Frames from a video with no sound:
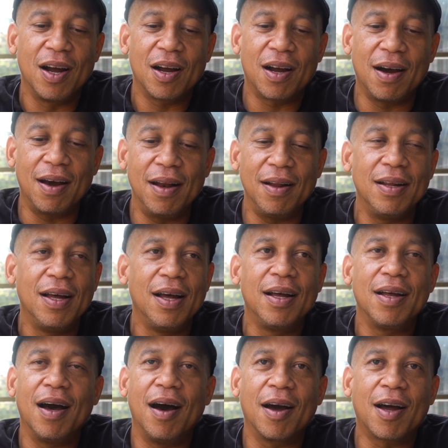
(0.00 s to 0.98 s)
cut
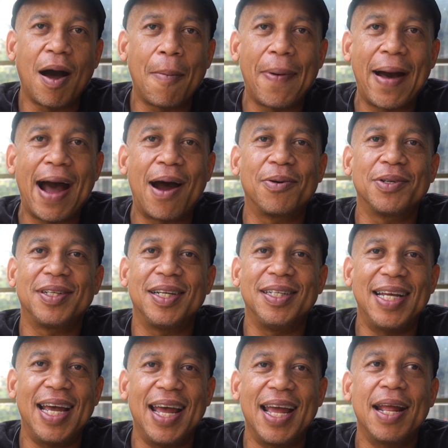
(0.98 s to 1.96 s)
a couple hours a
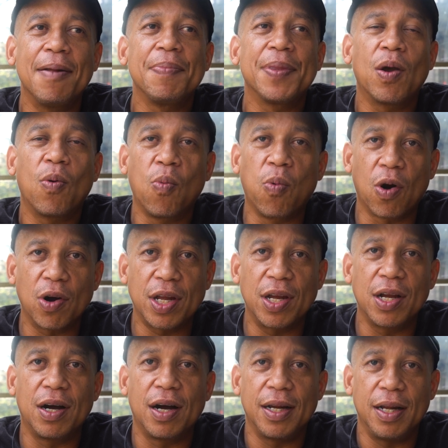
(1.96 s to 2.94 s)
day
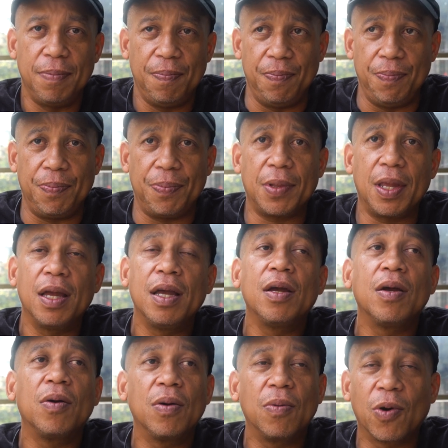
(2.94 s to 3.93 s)
working on it,
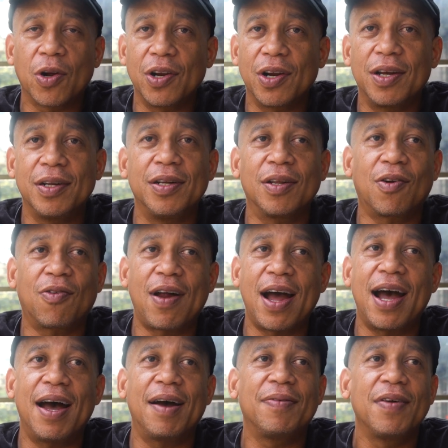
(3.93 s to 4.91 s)
working on the
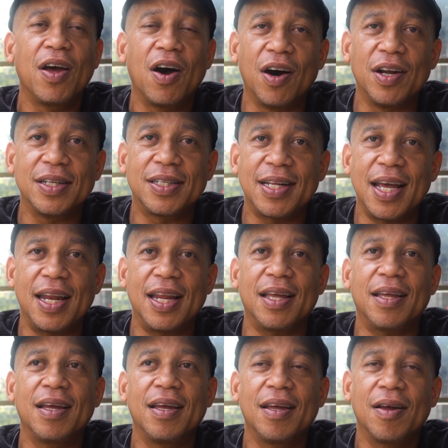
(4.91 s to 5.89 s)
craft, understanding